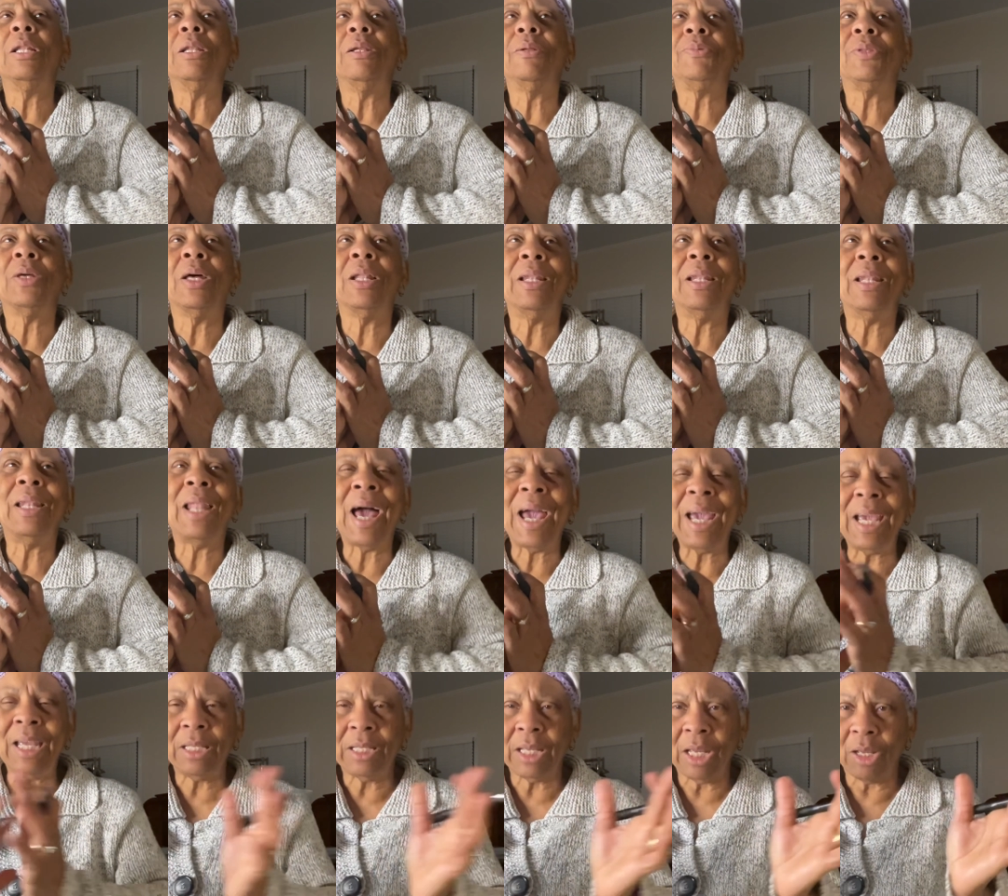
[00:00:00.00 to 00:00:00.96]
the
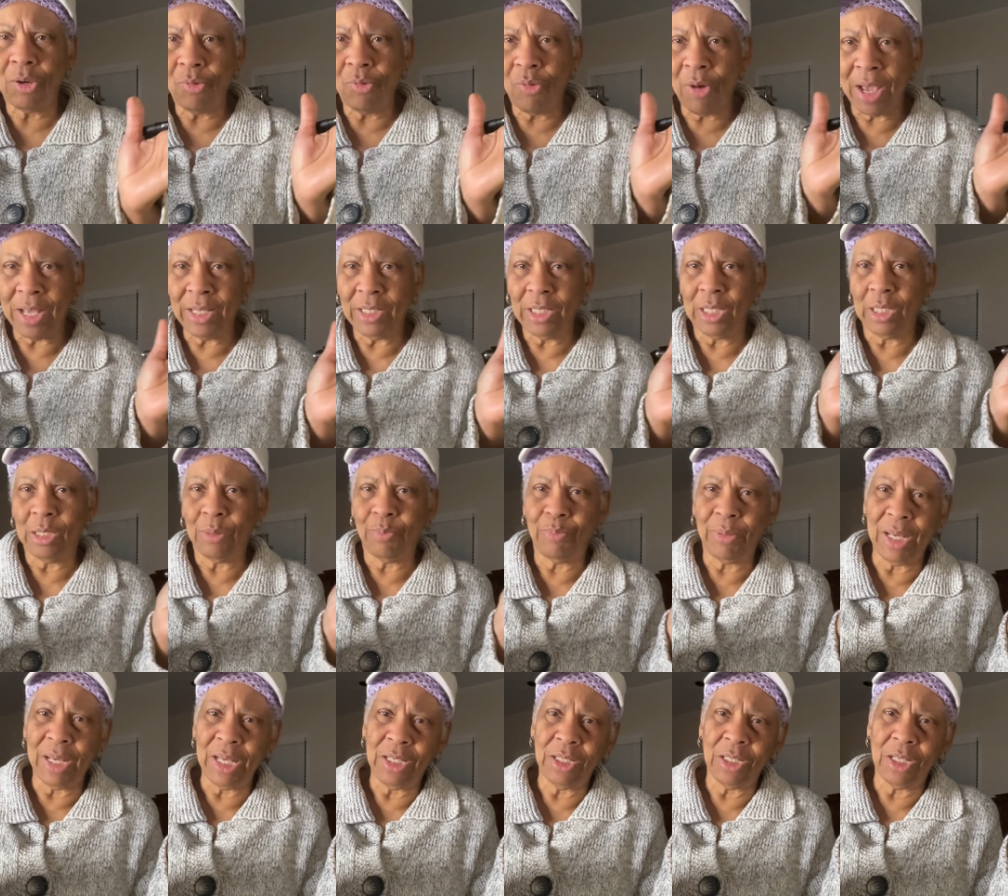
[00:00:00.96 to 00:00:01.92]
light that Christ has
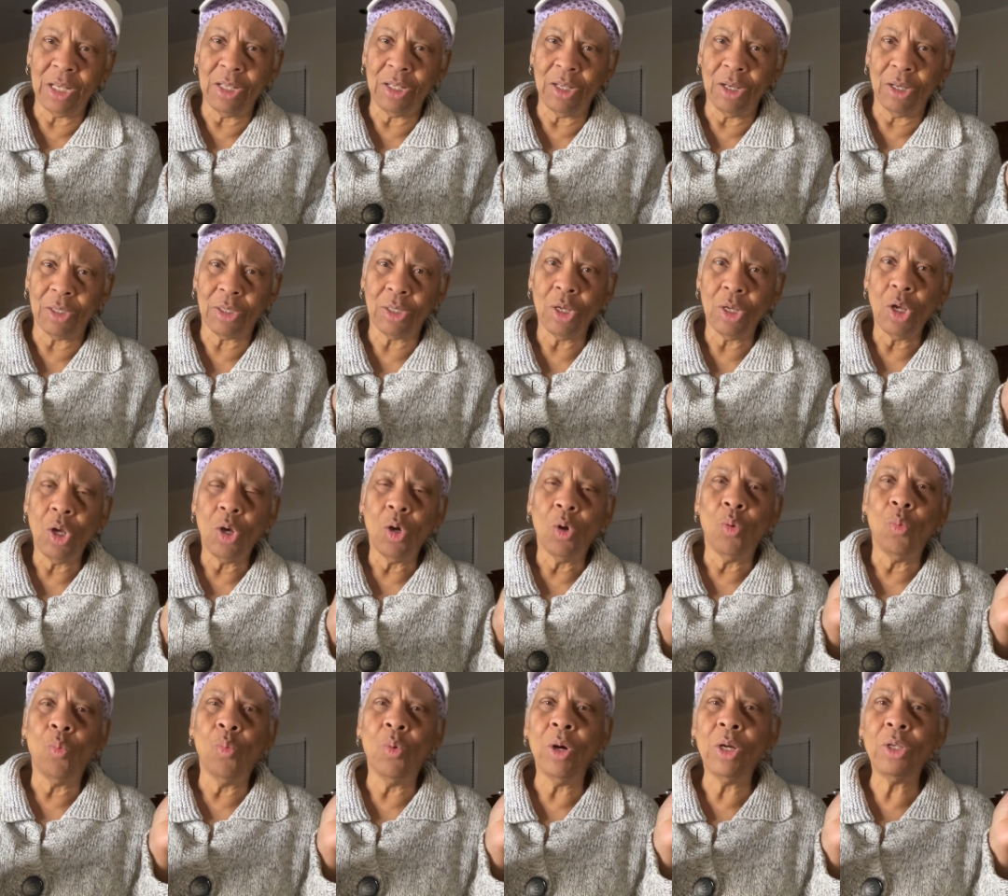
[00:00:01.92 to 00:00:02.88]
placed in us
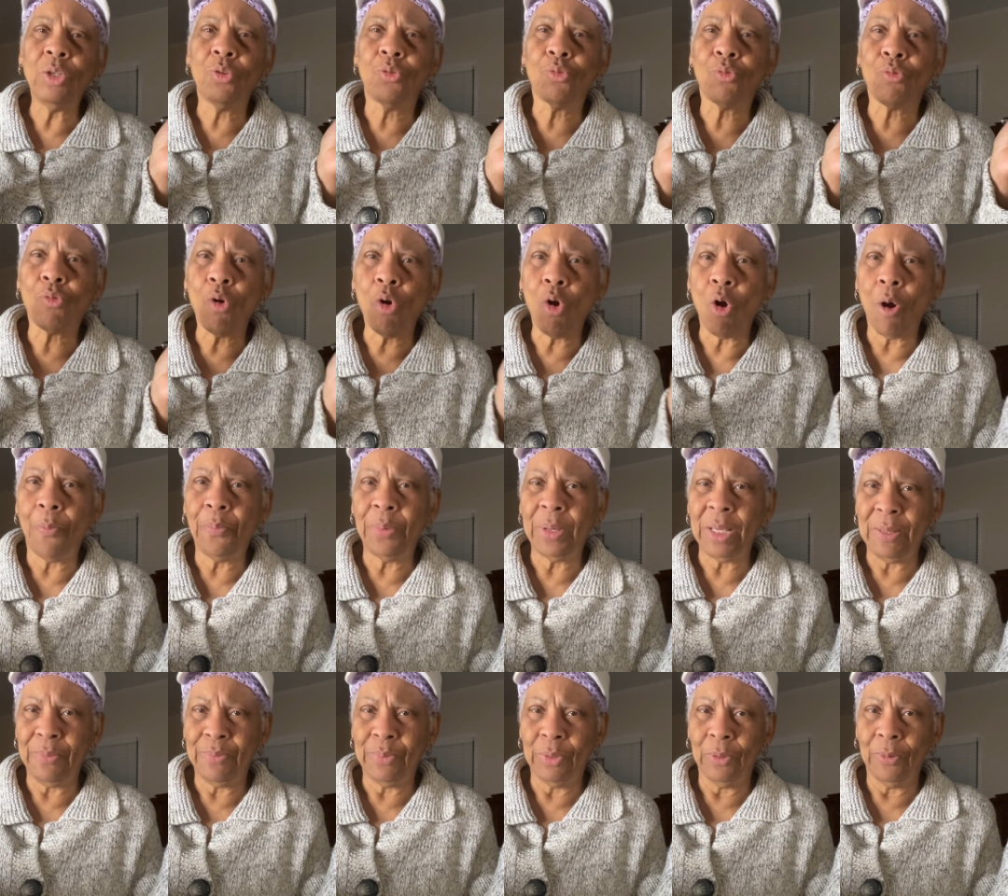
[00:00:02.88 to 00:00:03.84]
would draw
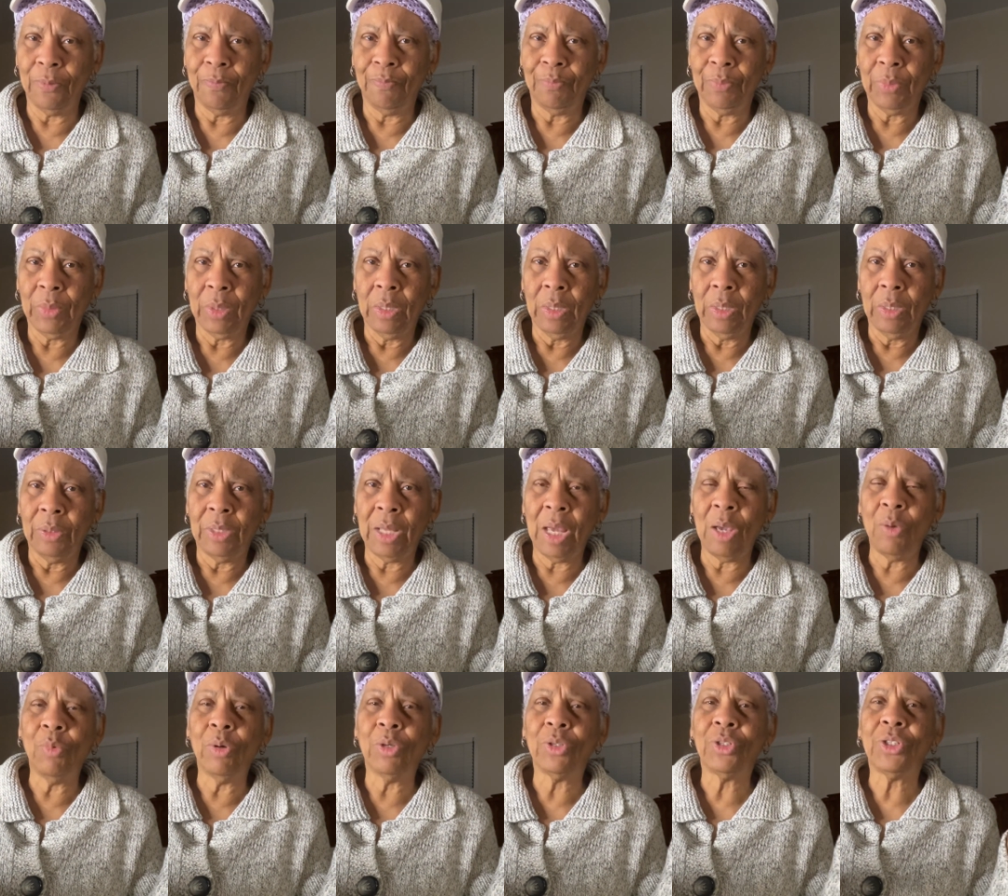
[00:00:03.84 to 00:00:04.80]
people. They
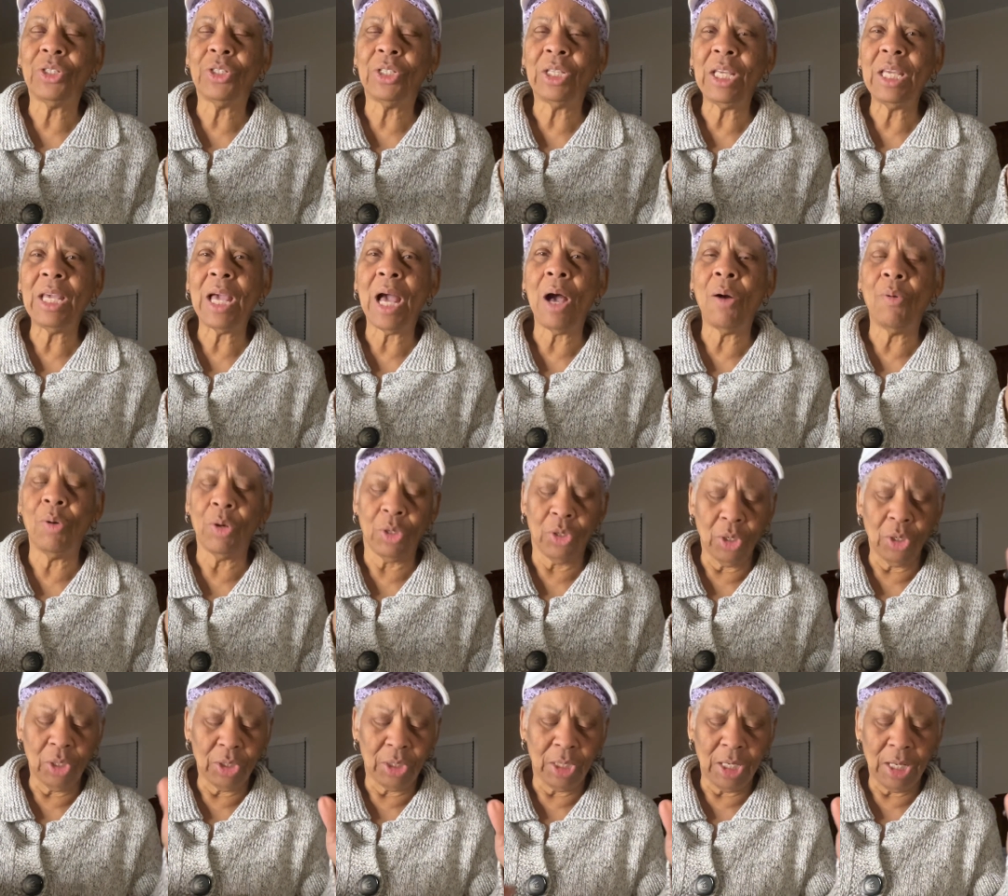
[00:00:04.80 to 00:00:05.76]
will see our
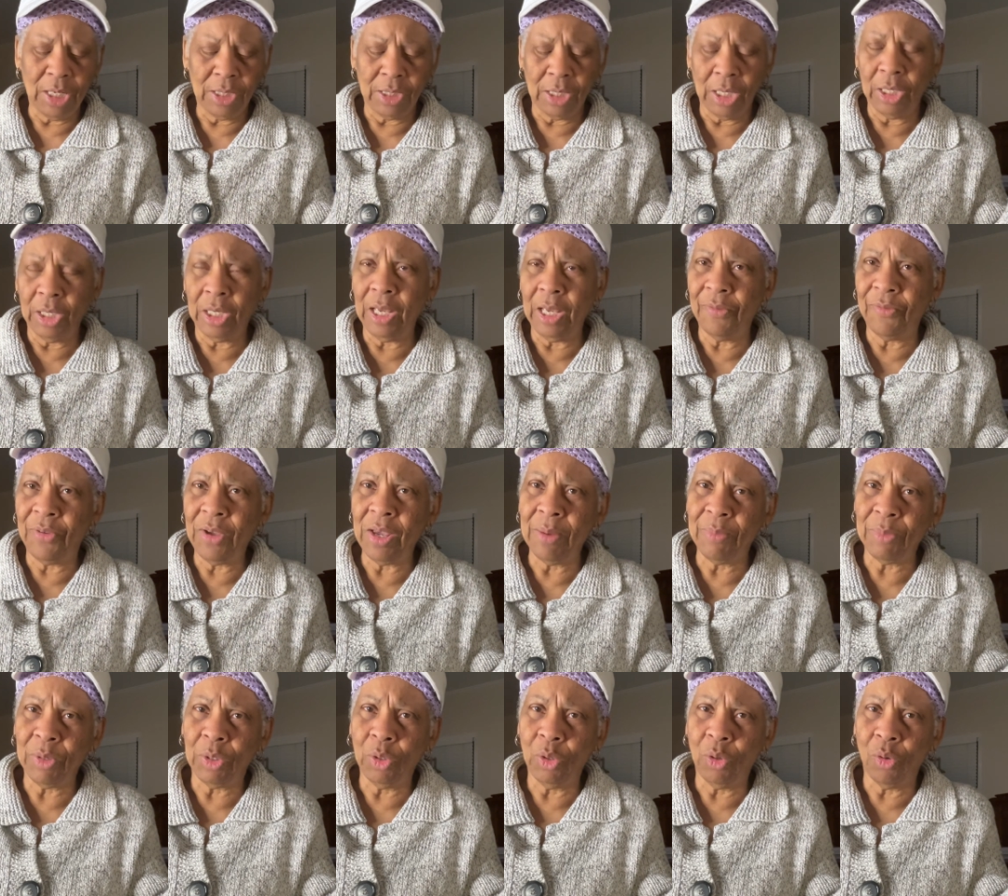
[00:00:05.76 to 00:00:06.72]
good deeds and give
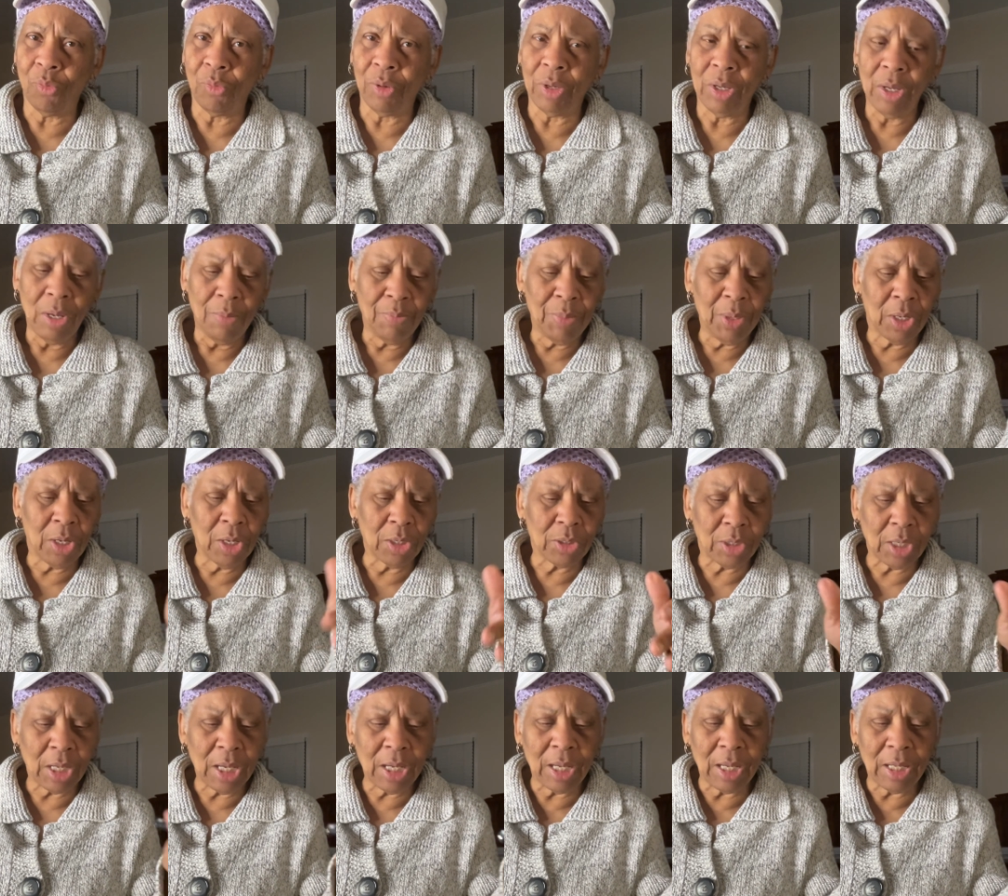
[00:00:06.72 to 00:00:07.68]
him glory because
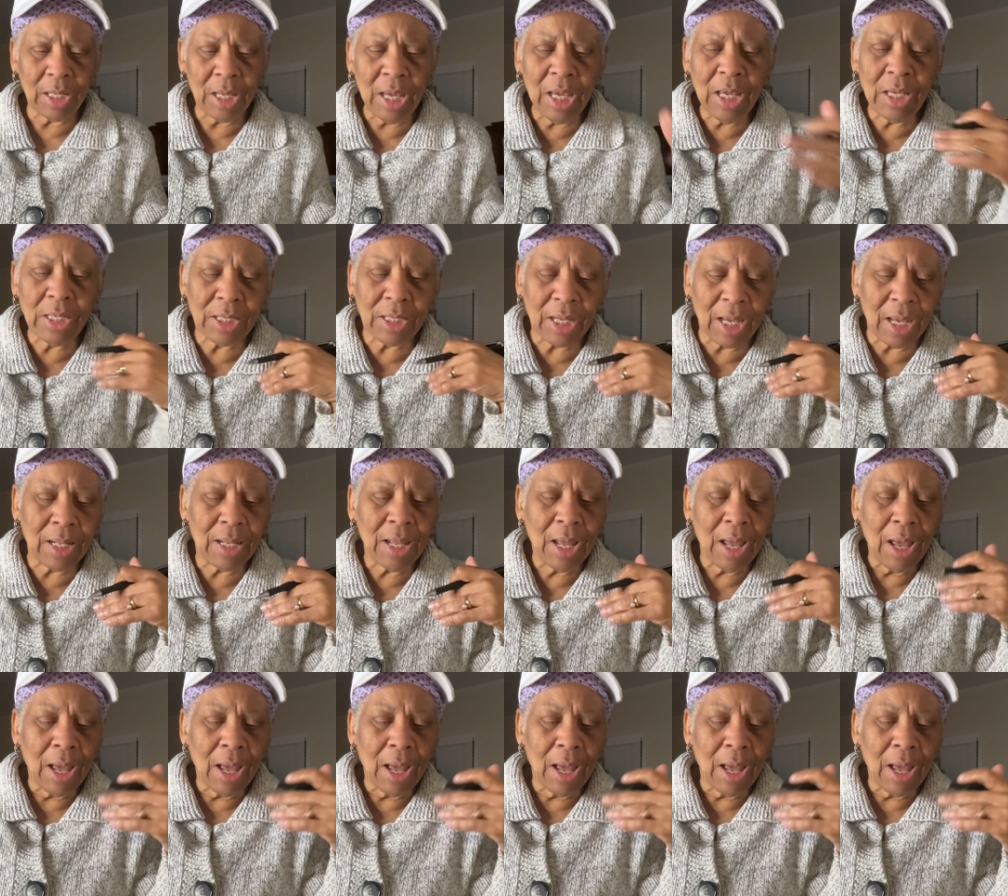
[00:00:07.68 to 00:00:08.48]
he, he said,